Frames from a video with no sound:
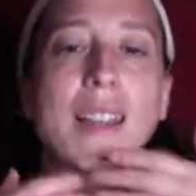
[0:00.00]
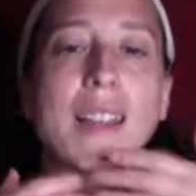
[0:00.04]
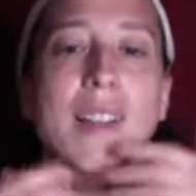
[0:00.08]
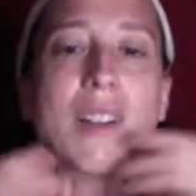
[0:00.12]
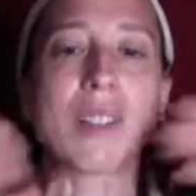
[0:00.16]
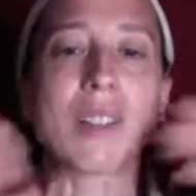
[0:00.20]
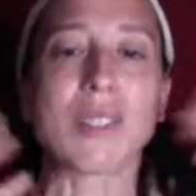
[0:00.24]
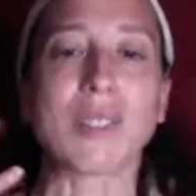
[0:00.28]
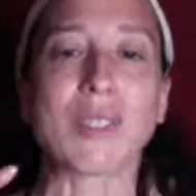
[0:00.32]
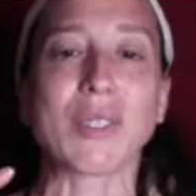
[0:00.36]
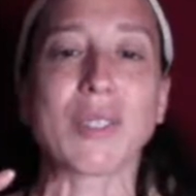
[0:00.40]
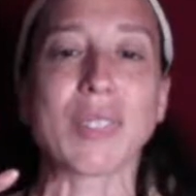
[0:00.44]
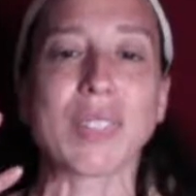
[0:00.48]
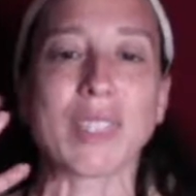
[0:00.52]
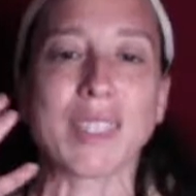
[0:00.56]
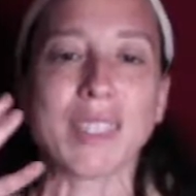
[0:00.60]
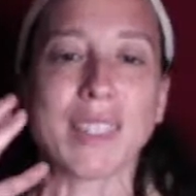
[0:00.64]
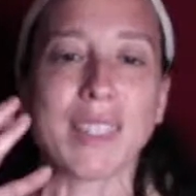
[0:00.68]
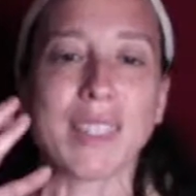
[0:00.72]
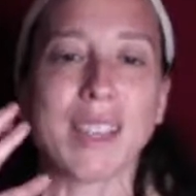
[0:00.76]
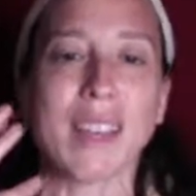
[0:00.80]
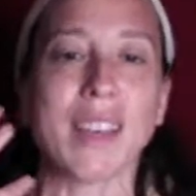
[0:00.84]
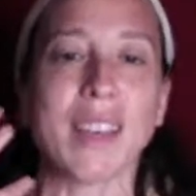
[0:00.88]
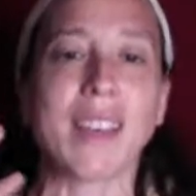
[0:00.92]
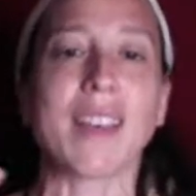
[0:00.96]
also
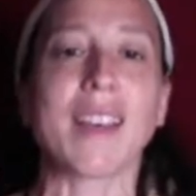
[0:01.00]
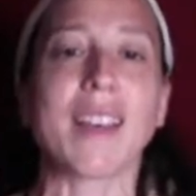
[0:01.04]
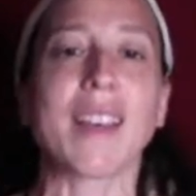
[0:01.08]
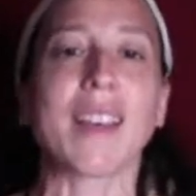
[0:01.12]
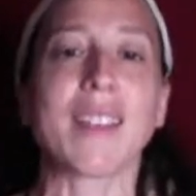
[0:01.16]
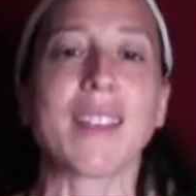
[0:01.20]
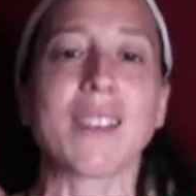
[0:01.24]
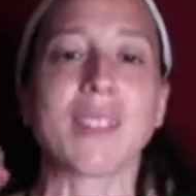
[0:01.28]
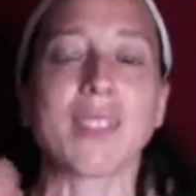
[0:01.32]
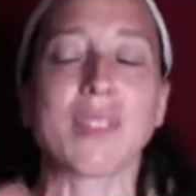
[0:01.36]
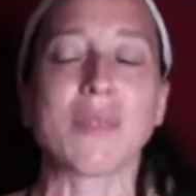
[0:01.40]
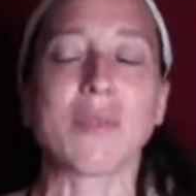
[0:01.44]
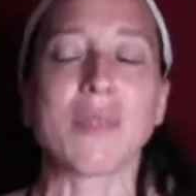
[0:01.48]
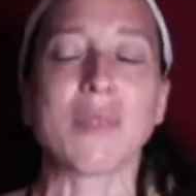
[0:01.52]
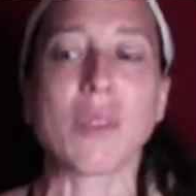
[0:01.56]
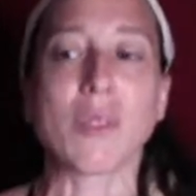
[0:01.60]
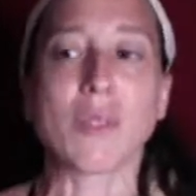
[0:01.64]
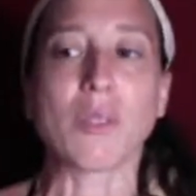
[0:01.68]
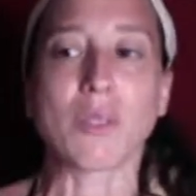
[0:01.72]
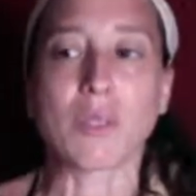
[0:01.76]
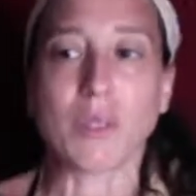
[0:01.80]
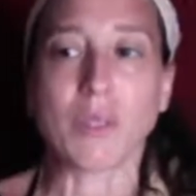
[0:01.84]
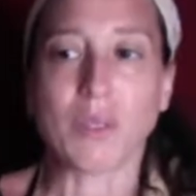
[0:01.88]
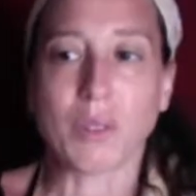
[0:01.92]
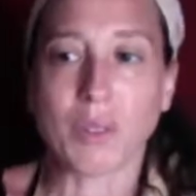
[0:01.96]
contains the
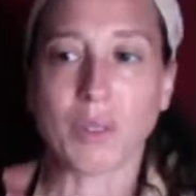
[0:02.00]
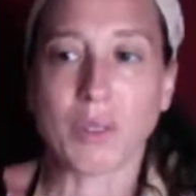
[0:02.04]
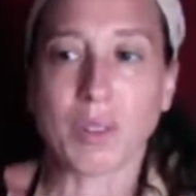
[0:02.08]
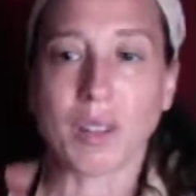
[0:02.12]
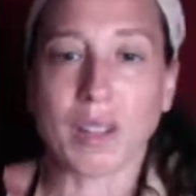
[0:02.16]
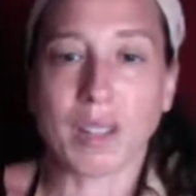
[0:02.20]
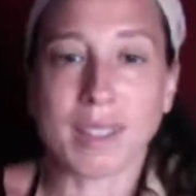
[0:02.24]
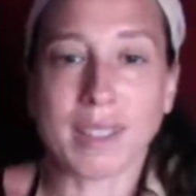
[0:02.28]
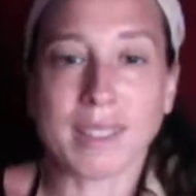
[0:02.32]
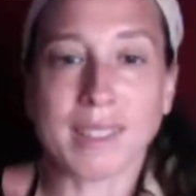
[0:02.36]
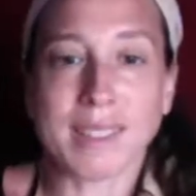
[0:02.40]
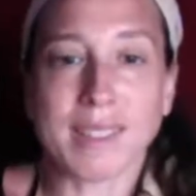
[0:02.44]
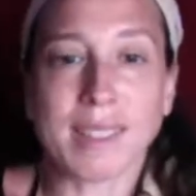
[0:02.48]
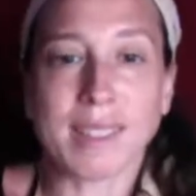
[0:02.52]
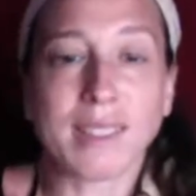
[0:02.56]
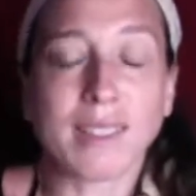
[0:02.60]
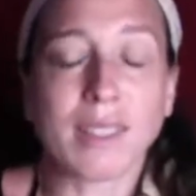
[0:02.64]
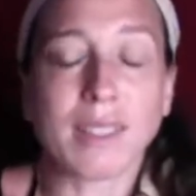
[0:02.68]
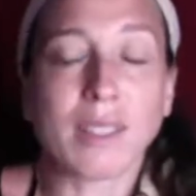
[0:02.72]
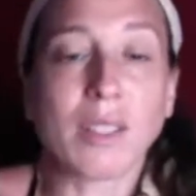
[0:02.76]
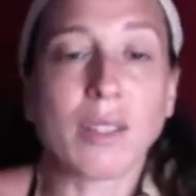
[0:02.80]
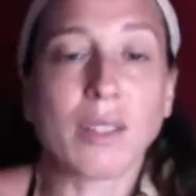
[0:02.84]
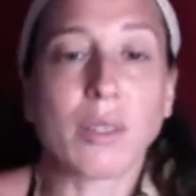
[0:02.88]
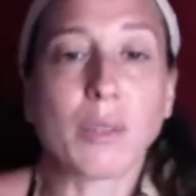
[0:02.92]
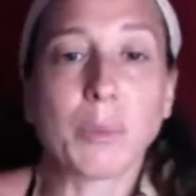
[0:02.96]
vocal cords
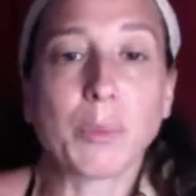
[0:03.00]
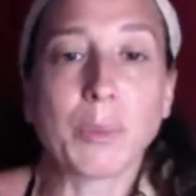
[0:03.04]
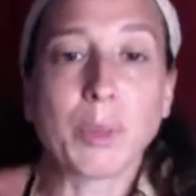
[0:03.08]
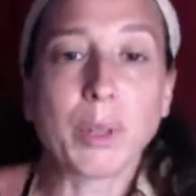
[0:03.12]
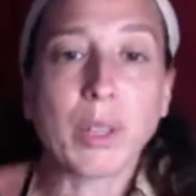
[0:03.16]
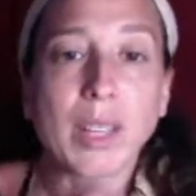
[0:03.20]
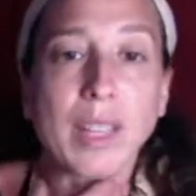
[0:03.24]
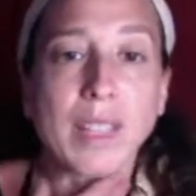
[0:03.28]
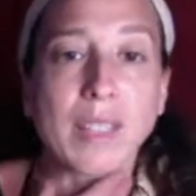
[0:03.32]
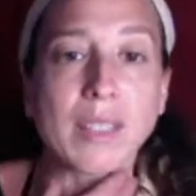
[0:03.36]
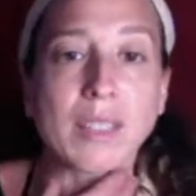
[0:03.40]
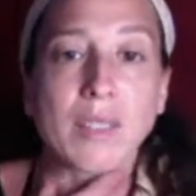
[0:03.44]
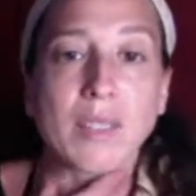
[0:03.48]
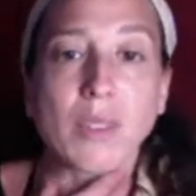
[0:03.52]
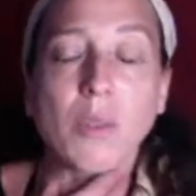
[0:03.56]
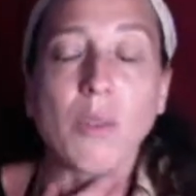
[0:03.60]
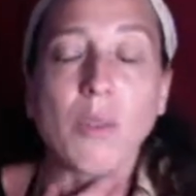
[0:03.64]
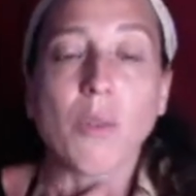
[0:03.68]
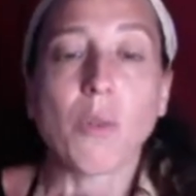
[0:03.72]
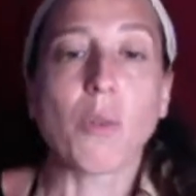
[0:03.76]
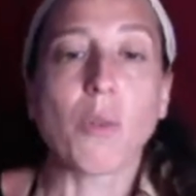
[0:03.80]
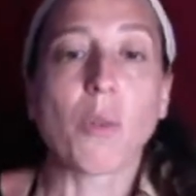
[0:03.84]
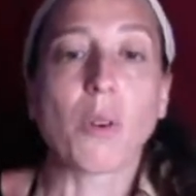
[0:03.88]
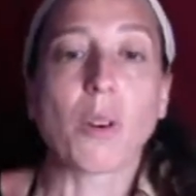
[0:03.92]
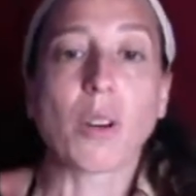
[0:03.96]
and lubricates the
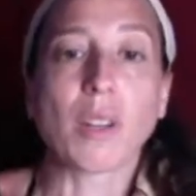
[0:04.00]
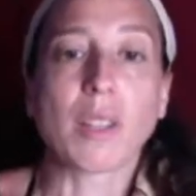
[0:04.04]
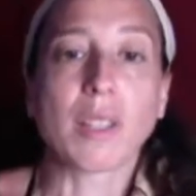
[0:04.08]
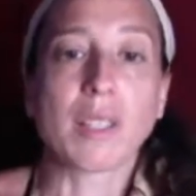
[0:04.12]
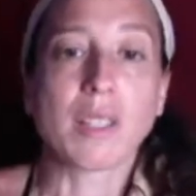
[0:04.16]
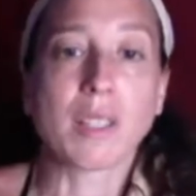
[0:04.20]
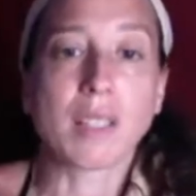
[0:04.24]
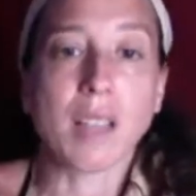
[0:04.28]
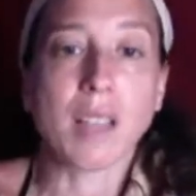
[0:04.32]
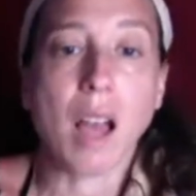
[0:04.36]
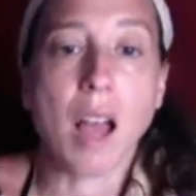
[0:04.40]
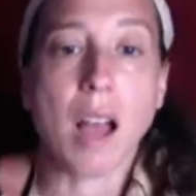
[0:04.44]
cords.